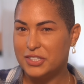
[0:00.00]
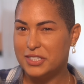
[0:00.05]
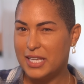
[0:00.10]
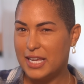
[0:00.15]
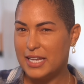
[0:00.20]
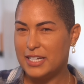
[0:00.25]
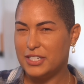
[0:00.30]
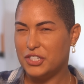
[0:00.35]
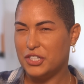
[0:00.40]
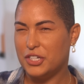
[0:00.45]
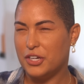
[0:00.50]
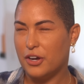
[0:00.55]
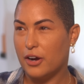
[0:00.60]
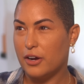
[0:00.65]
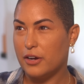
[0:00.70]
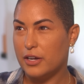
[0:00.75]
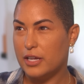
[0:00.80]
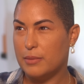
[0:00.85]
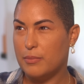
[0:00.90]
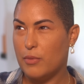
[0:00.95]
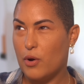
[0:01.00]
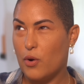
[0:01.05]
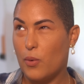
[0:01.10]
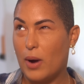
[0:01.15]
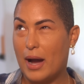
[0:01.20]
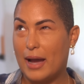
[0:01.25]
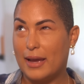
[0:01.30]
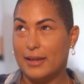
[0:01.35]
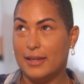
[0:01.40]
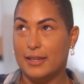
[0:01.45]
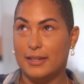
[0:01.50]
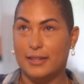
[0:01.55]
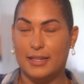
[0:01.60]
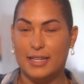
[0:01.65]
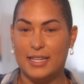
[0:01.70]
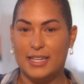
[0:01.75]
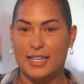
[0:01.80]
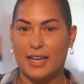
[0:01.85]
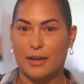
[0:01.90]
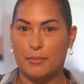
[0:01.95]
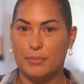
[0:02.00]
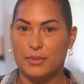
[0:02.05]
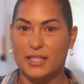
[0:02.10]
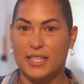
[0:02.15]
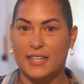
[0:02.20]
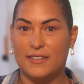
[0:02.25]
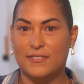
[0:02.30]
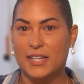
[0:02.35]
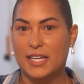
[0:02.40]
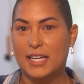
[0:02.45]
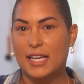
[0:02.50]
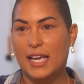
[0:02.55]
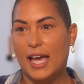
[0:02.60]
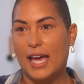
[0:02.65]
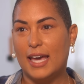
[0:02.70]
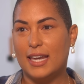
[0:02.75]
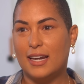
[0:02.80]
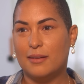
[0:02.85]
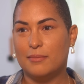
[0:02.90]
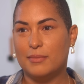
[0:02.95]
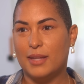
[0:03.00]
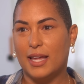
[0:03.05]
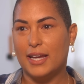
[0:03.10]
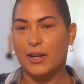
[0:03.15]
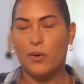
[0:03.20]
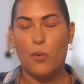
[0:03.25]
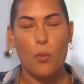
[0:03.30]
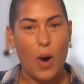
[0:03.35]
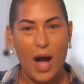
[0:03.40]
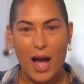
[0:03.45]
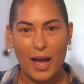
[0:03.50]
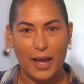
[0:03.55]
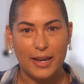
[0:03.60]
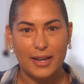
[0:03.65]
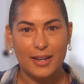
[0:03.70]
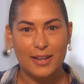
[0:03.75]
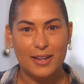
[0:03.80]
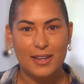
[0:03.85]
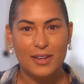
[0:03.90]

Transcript: it's H E R M O I N E, I believe. And I'm like, why?